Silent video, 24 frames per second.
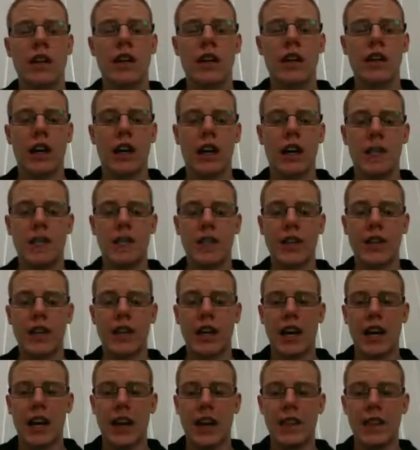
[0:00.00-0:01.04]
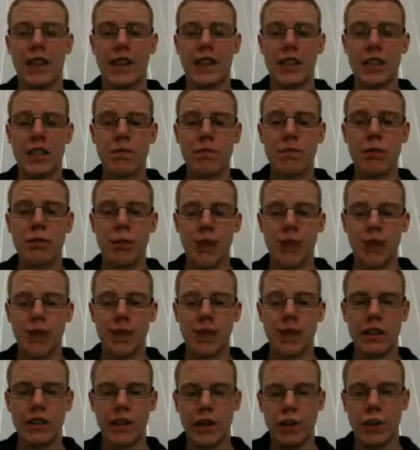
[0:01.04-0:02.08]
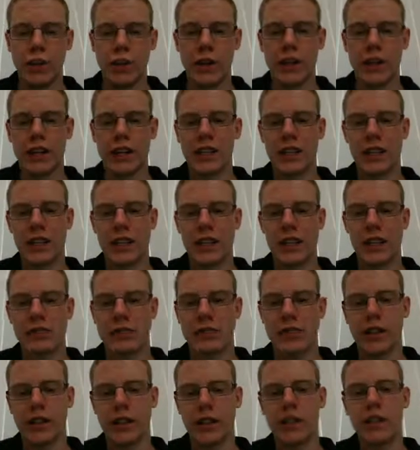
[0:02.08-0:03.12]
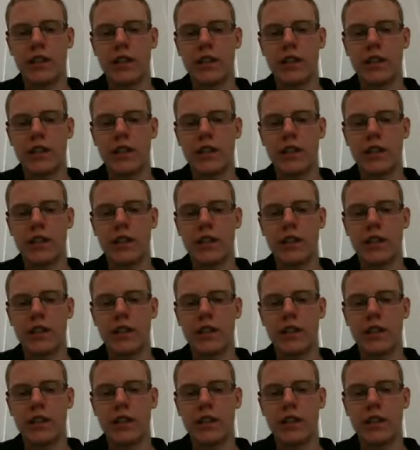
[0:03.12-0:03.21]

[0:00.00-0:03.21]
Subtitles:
At this point, we are considering